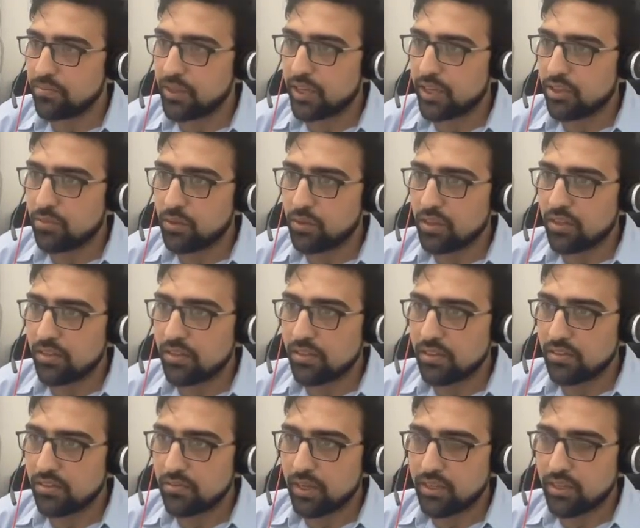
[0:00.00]
experience
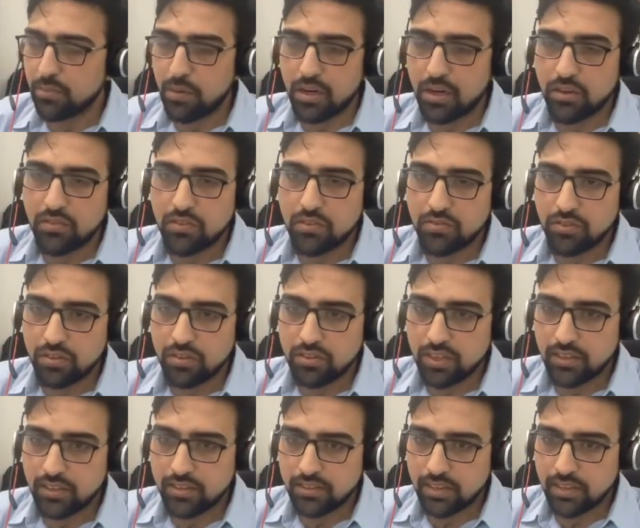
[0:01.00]
as a part of this
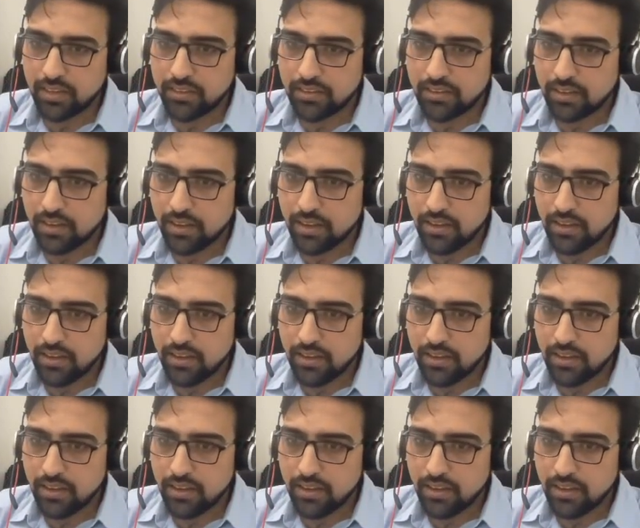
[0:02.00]
first exercise.